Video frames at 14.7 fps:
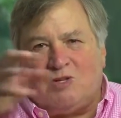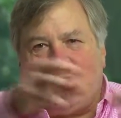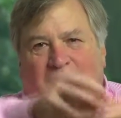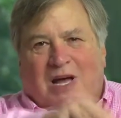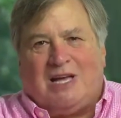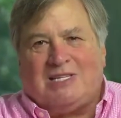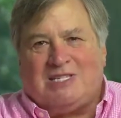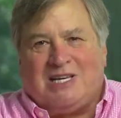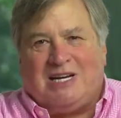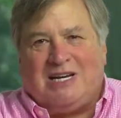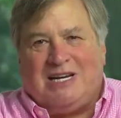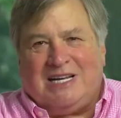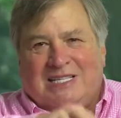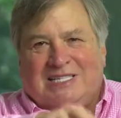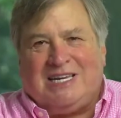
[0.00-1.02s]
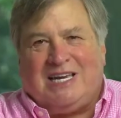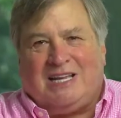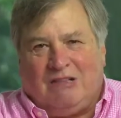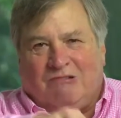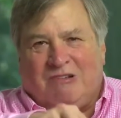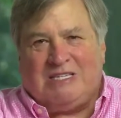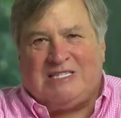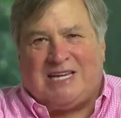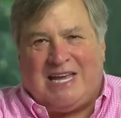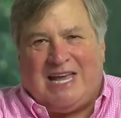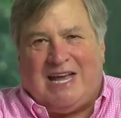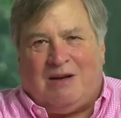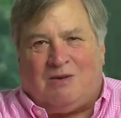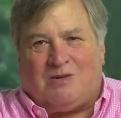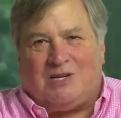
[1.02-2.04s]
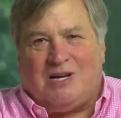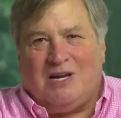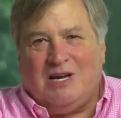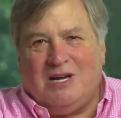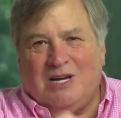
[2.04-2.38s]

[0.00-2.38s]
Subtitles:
deposited into Hillary's account.